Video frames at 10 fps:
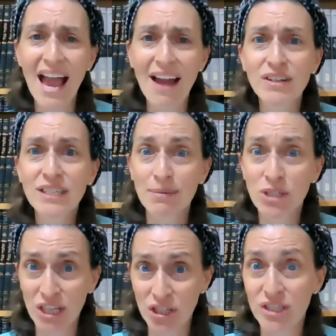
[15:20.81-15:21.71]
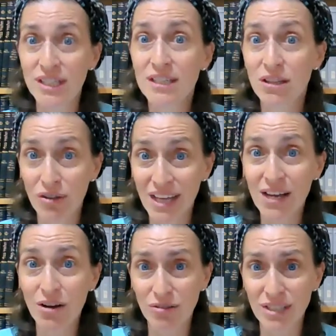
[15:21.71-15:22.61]
Every time he changes his clothing,
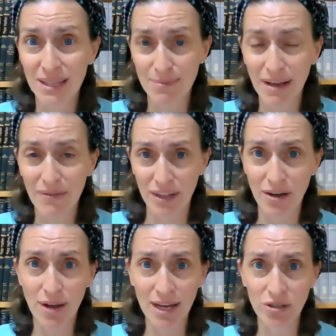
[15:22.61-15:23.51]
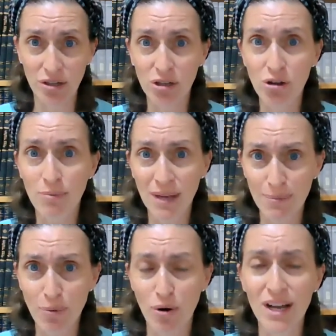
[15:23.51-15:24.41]
he goes to the mikvah, the Kohen Gadol and Yom
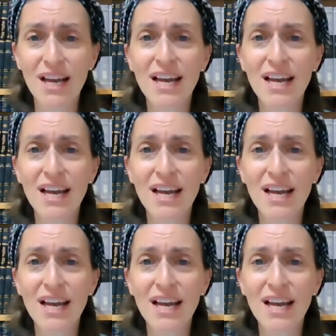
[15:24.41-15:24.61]
Kippur.